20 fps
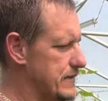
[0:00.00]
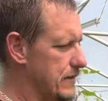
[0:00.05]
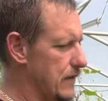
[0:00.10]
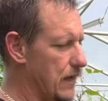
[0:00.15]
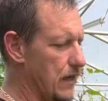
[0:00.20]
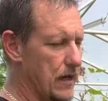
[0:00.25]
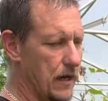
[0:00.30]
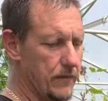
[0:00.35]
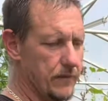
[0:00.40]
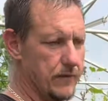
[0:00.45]

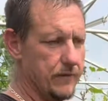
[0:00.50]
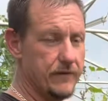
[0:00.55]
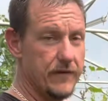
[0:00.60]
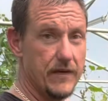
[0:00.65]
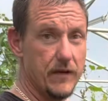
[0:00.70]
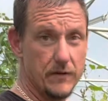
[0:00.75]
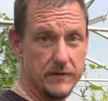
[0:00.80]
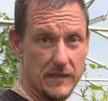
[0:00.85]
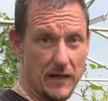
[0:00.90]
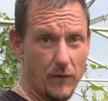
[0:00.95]
on the
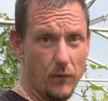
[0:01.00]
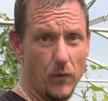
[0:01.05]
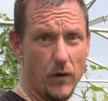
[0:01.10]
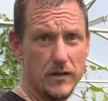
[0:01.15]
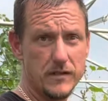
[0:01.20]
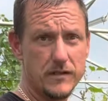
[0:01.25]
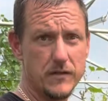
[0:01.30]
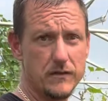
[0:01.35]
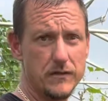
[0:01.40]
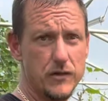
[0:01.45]
videos I've
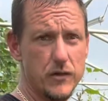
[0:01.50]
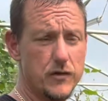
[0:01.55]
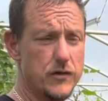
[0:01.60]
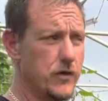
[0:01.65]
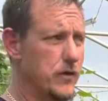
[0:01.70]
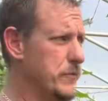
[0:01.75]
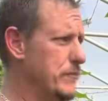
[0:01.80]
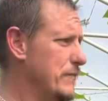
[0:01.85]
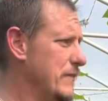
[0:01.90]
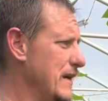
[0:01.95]
watched on
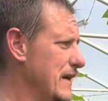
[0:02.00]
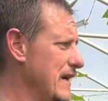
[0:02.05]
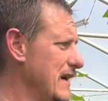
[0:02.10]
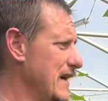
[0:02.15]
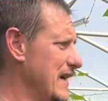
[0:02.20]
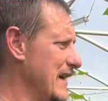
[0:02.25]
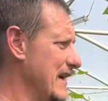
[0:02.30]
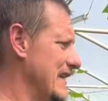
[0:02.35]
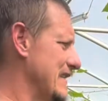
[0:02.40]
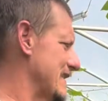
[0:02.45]
YouTube,
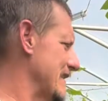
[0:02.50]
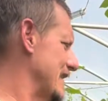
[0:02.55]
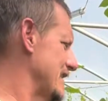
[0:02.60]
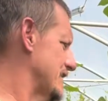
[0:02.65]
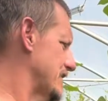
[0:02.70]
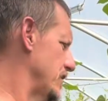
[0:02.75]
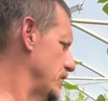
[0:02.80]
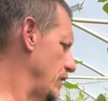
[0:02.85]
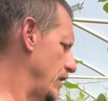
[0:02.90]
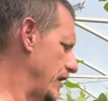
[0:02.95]
says
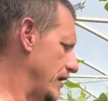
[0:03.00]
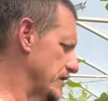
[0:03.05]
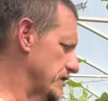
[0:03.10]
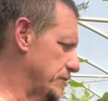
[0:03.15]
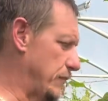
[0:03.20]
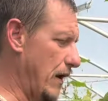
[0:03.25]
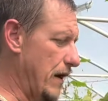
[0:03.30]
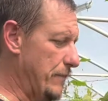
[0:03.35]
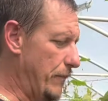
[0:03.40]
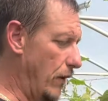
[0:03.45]
to
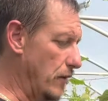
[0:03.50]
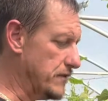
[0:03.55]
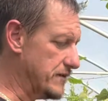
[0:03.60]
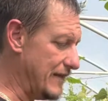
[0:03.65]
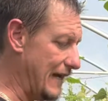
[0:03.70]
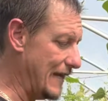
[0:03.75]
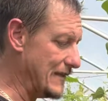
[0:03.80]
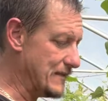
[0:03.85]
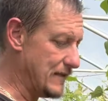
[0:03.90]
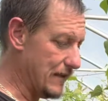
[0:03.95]
spray both
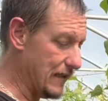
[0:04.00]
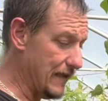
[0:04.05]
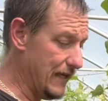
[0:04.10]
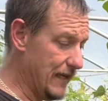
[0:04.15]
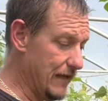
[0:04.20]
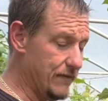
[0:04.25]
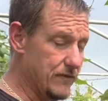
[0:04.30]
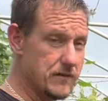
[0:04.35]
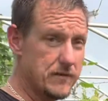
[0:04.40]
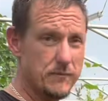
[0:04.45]
sides of the
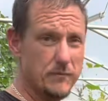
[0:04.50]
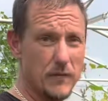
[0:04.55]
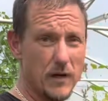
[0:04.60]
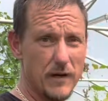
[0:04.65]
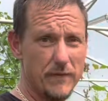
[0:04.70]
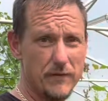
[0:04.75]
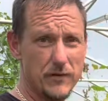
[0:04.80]
leaves. But if you're